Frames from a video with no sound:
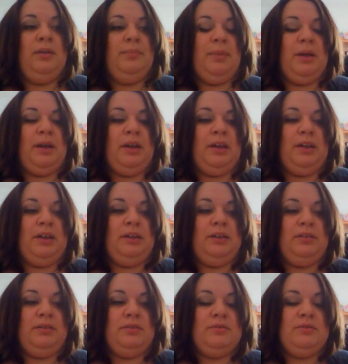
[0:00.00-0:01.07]

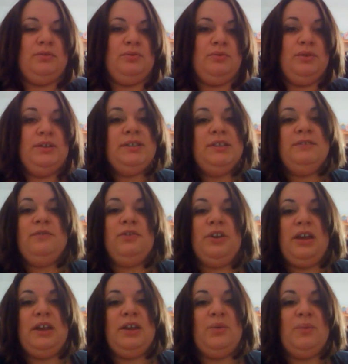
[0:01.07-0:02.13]
My reason for
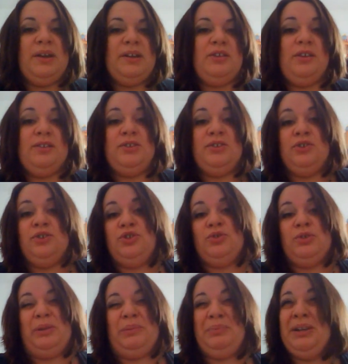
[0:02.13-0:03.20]
getting weight loss
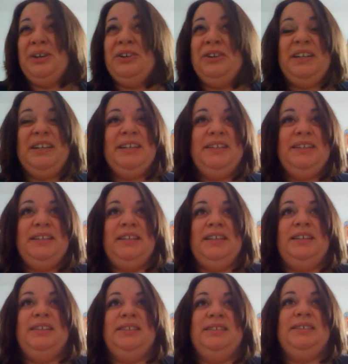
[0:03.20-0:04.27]
surgery, period,
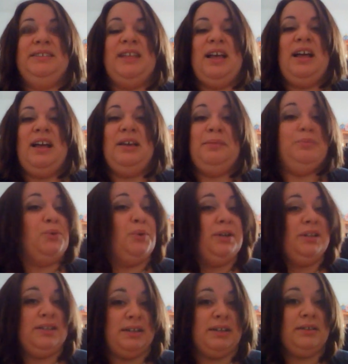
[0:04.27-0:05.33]
is I'm
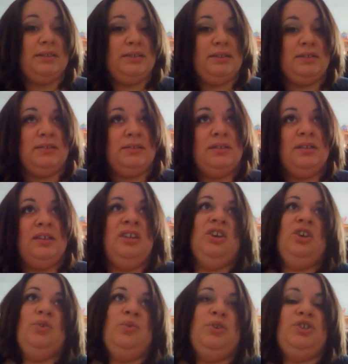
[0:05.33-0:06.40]
26,
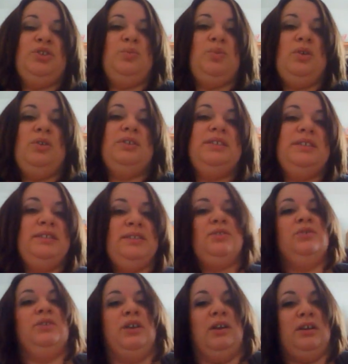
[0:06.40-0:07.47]
which, while is
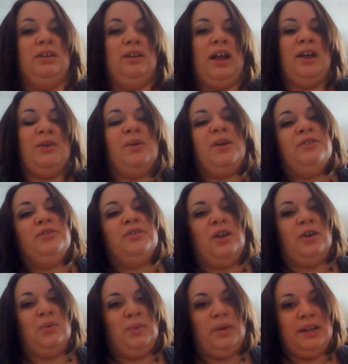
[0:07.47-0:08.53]
still young, I rather not